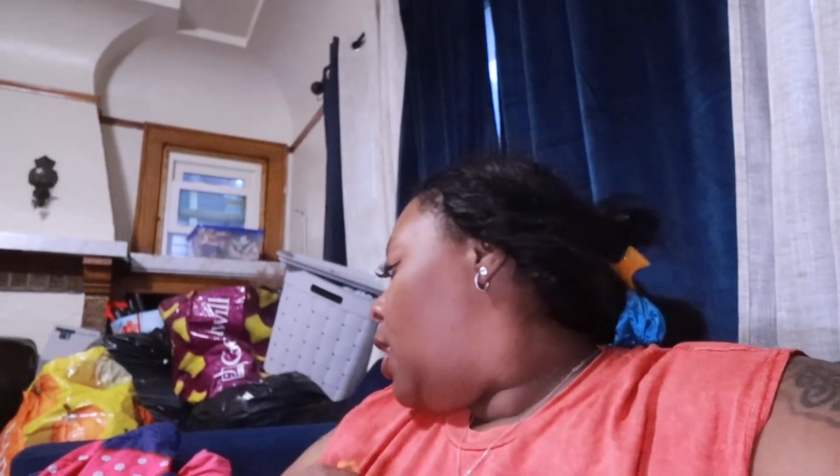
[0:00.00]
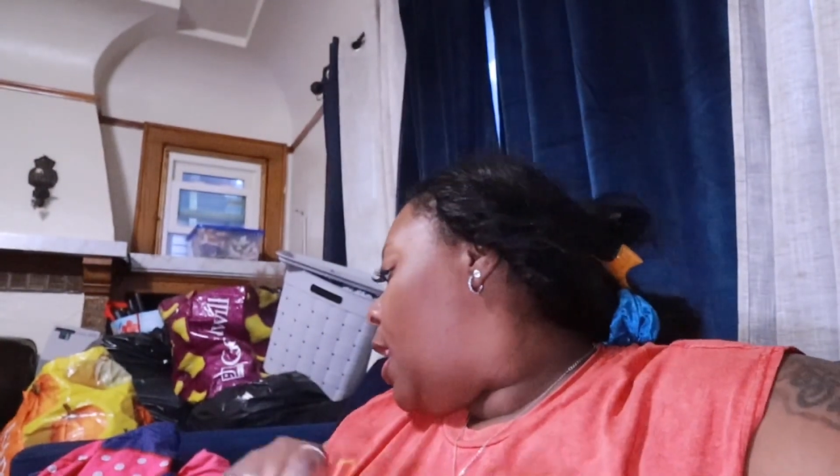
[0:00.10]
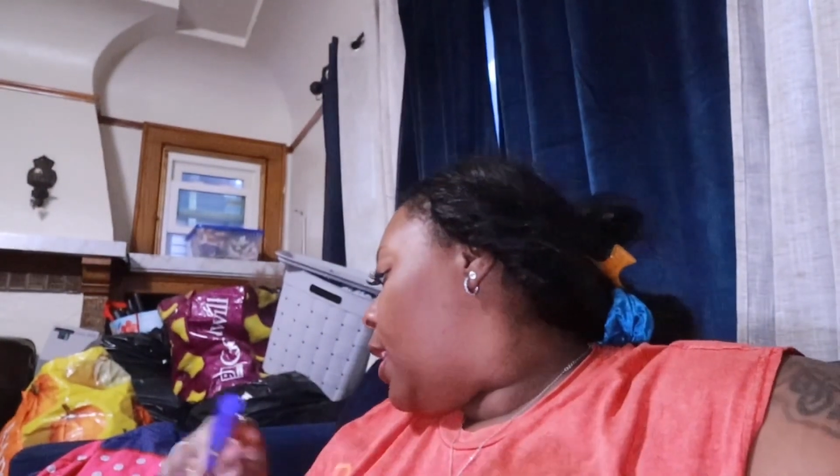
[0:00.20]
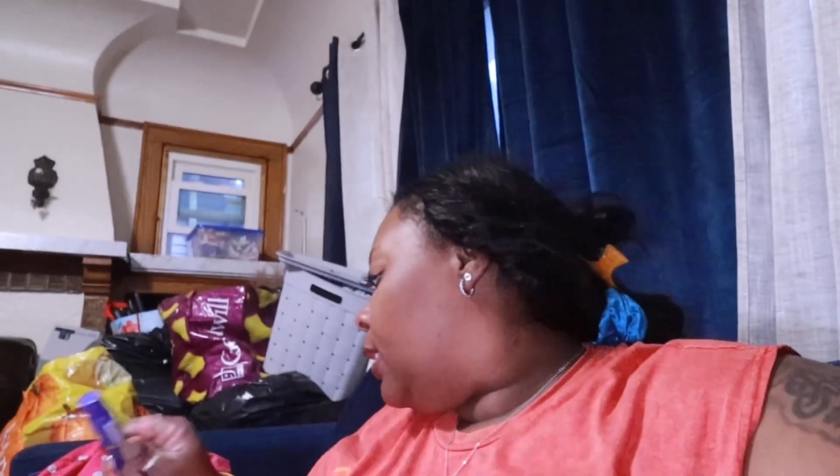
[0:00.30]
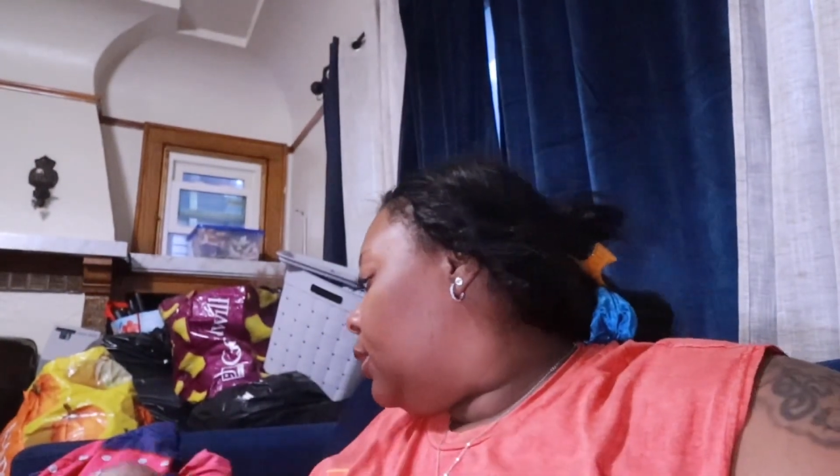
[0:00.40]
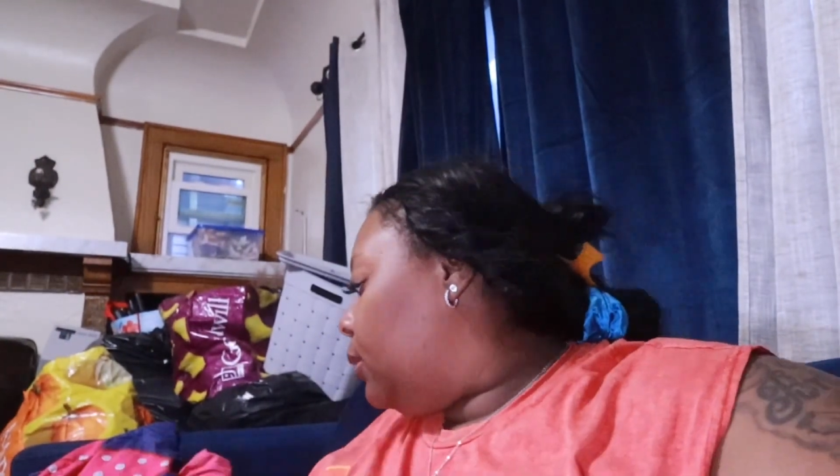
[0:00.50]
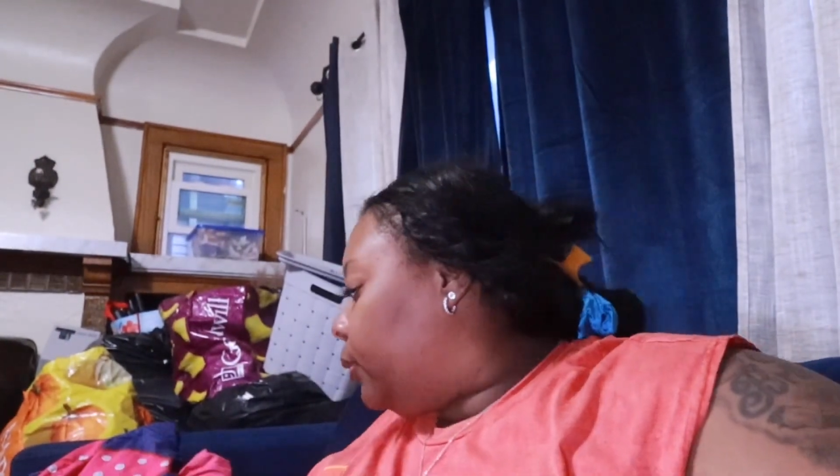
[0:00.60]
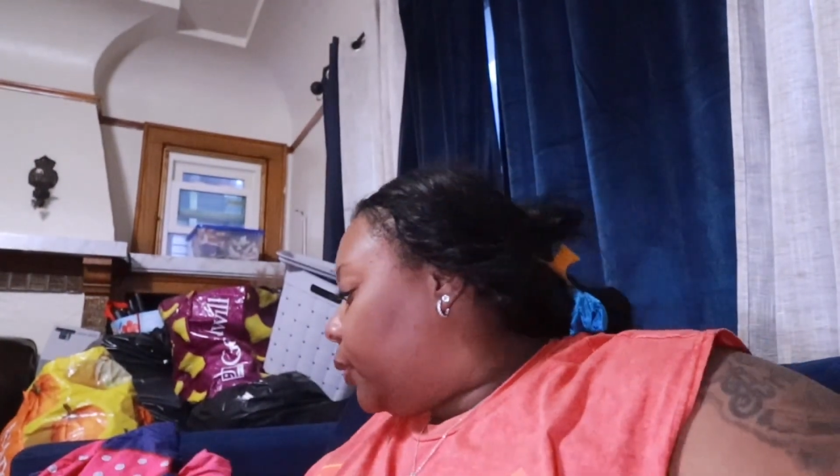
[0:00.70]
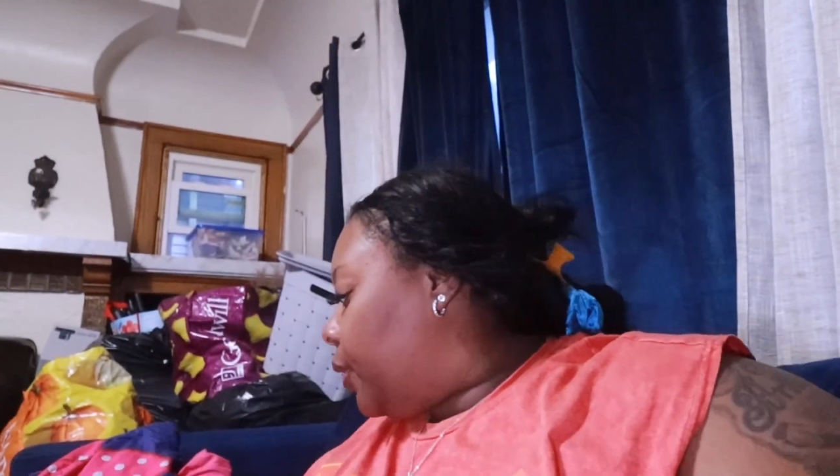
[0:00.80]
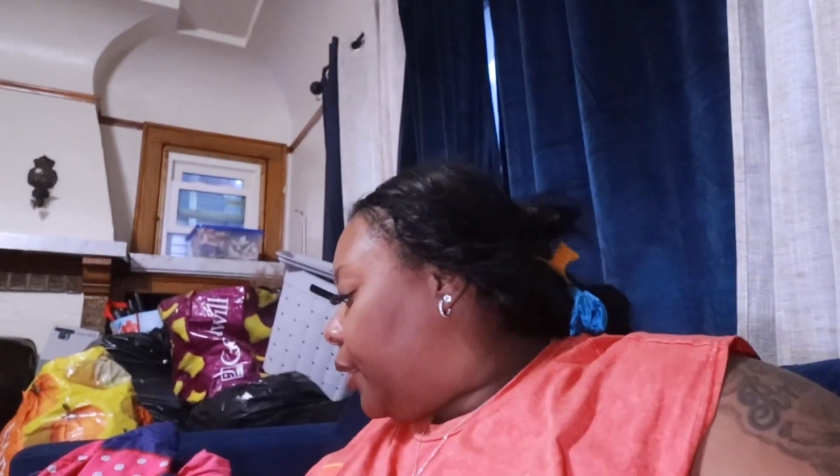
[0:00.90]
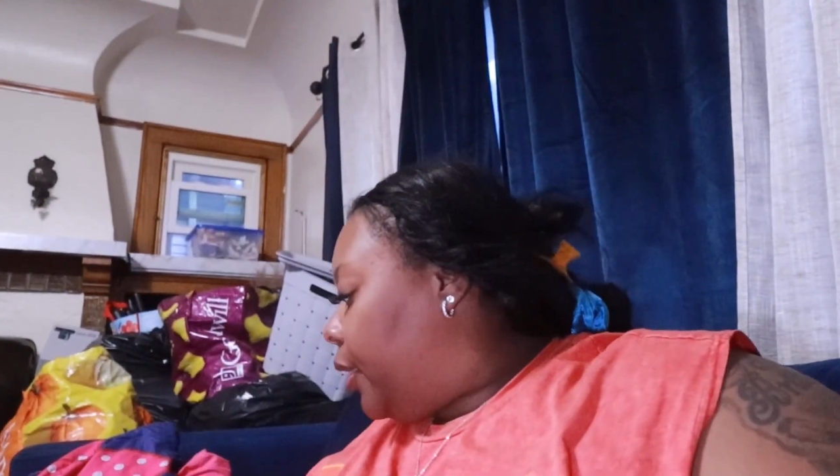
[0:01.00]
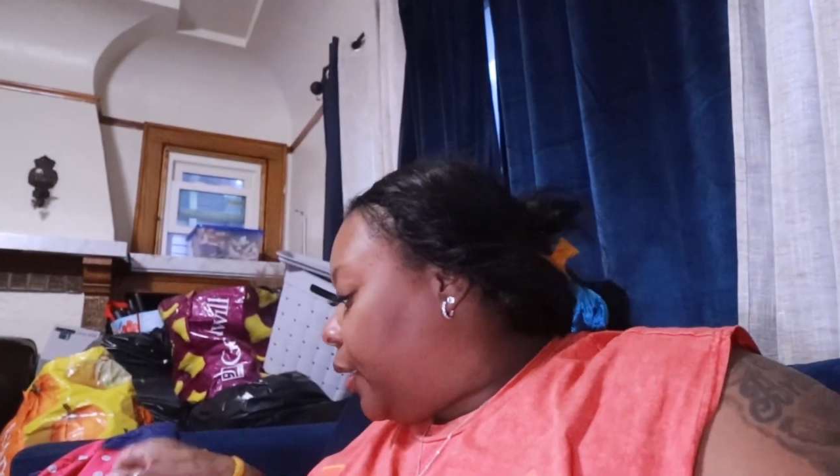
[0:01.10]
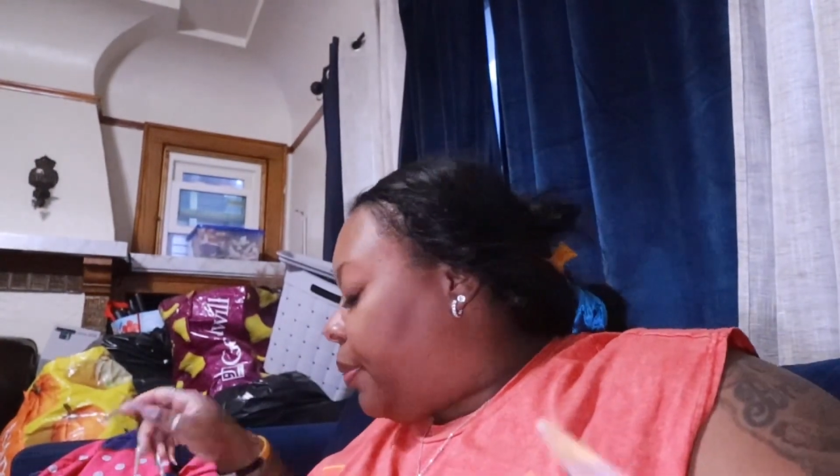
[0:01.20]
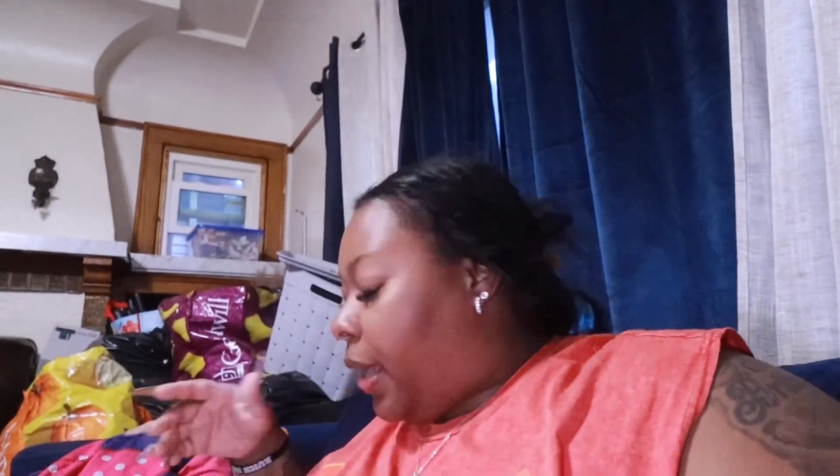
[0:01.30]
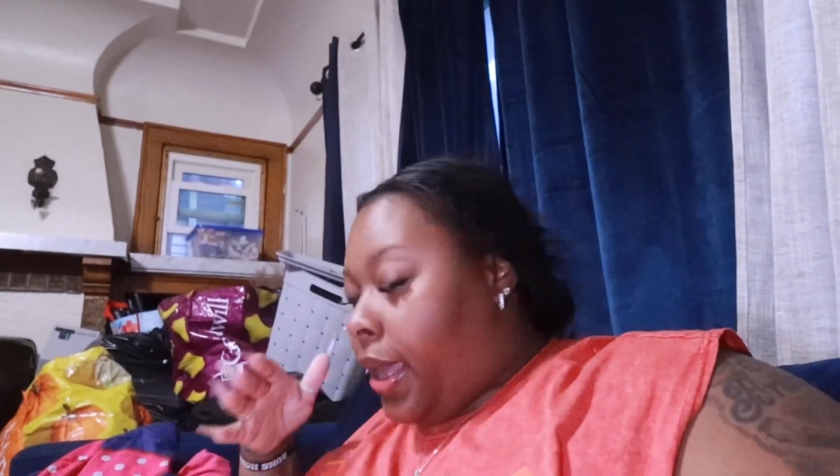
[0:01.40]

I got a lip scrub, I